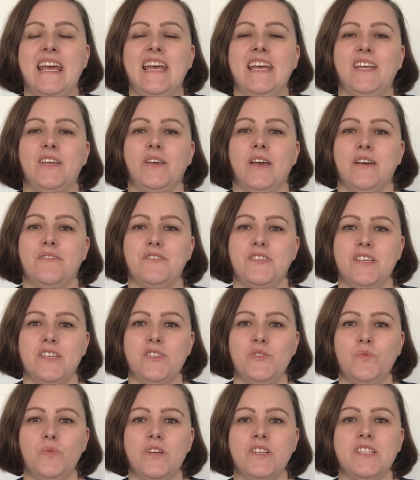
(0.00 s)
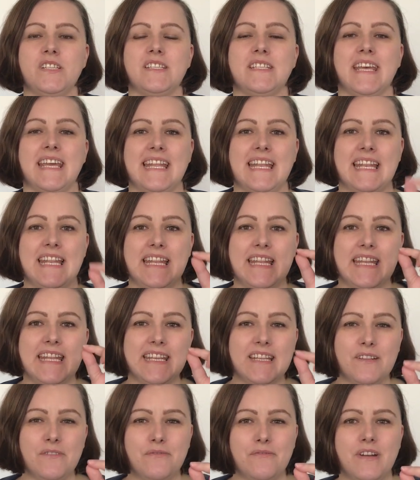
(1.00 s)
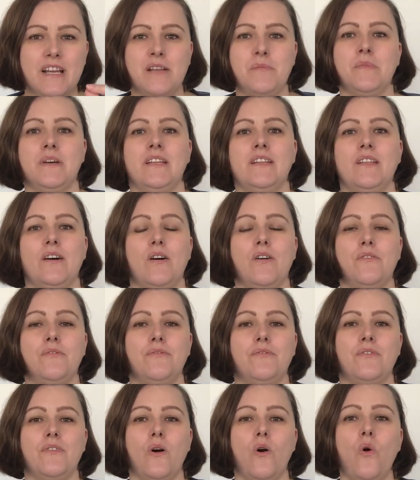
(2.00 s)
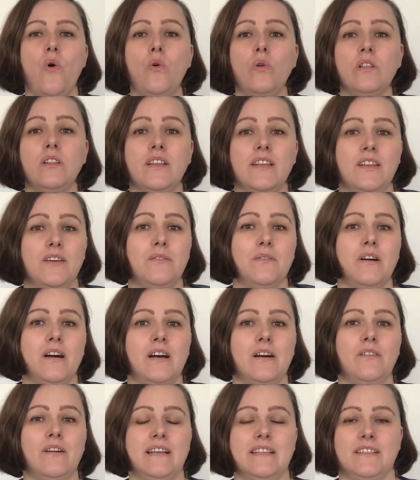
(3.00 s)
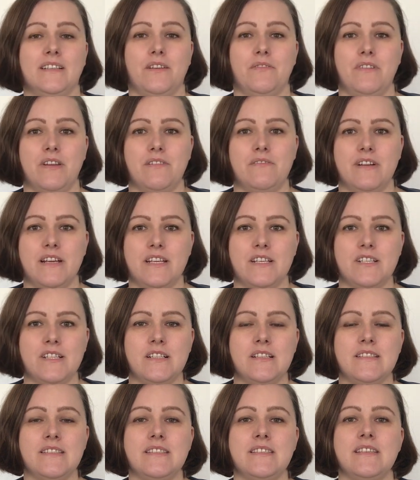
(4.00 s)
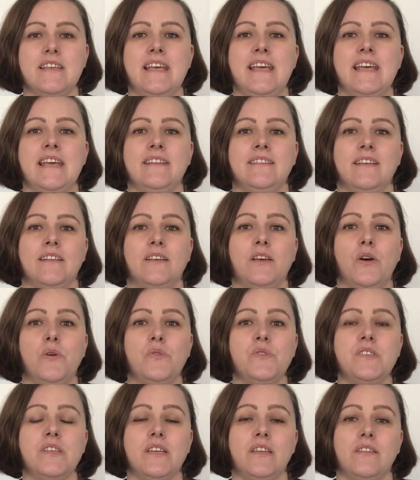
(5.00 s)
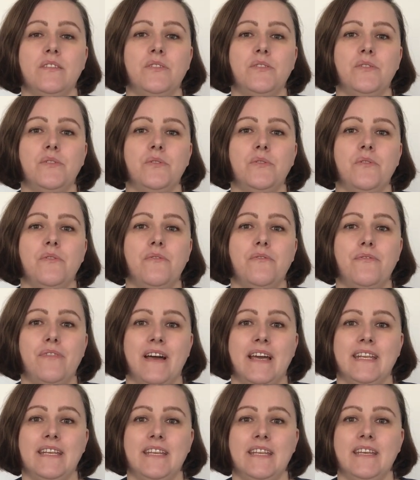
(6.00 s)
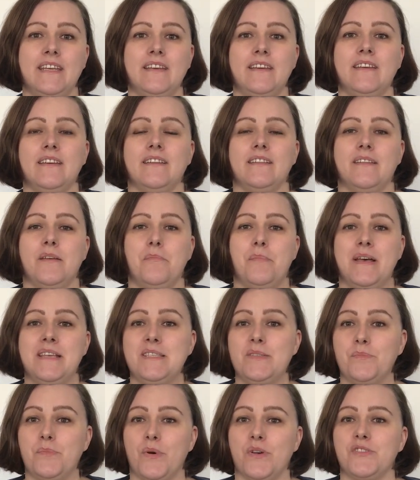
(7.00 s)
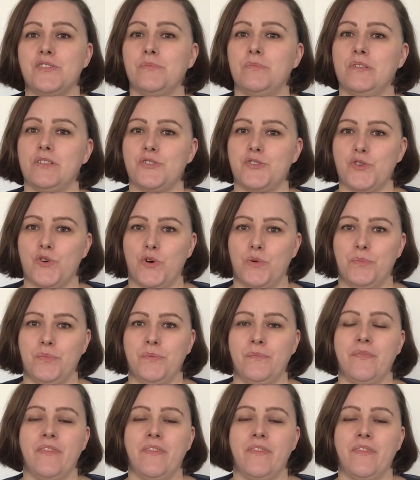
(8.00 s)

you have just watched a little fragment of all the know-how at Career Angels that goes into finding the best possible job